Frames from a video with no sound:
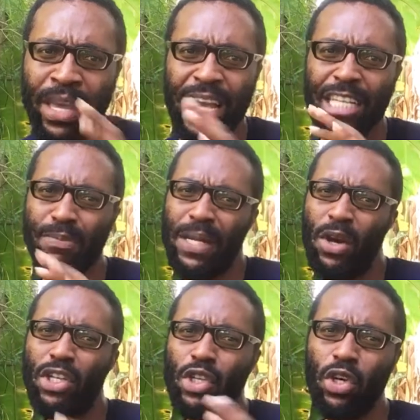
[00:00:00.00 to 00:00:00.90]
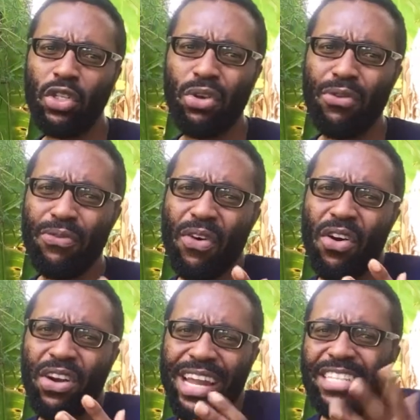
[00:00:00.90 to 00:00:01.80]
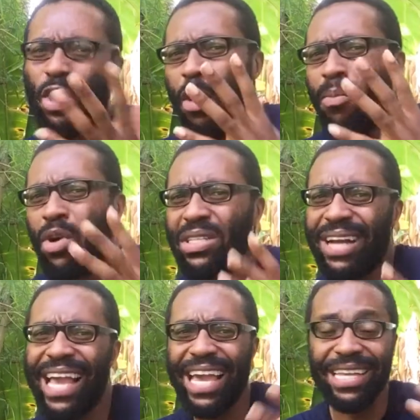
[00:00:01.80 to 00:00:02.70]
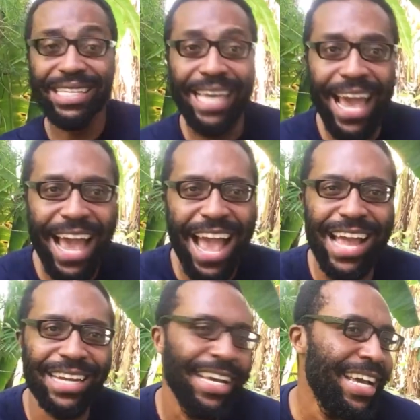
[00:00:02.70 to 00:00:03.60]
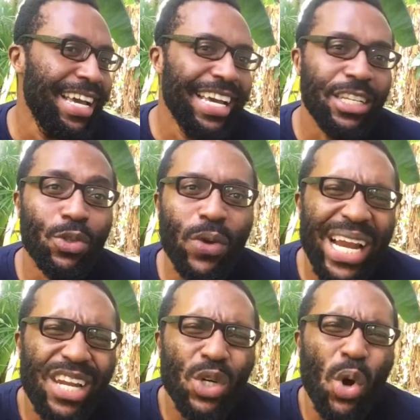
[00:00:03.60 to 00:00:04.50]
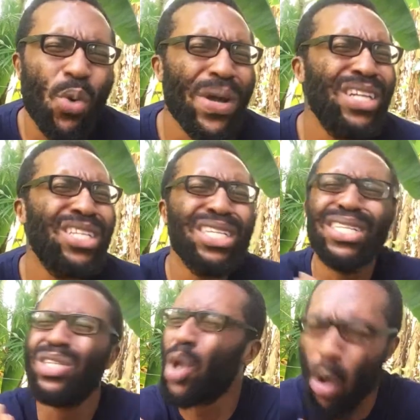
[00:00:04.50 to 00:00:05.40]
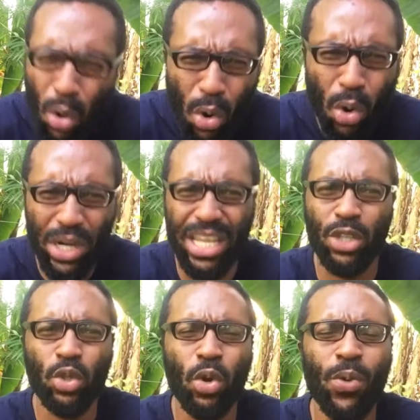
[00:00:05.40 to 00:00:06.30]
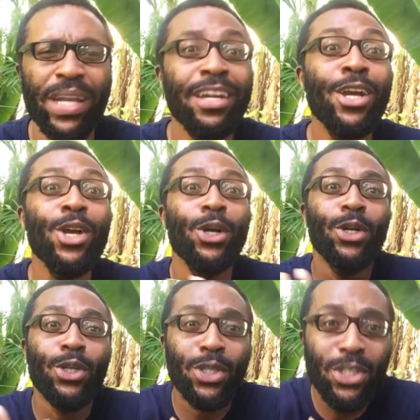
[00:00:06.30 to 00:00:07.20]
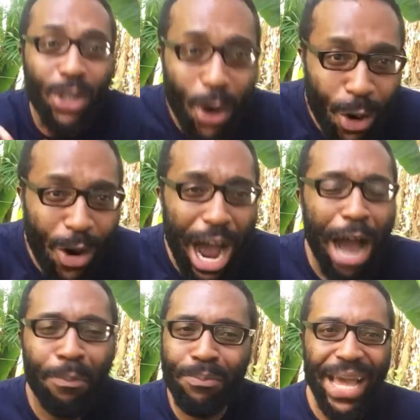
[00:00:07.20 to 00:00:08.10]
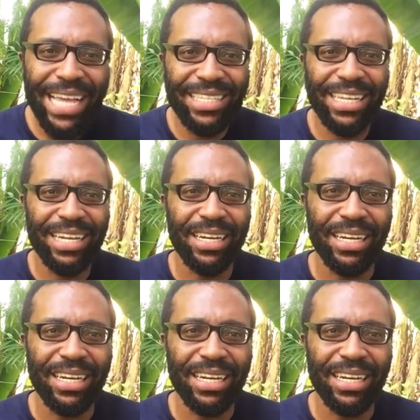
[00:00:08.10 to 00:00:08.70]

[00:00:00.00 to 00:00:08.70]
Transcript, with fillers: He's been on YouTube for, let's say, almost like a year, and he's really doing so good. He's doing so amazing.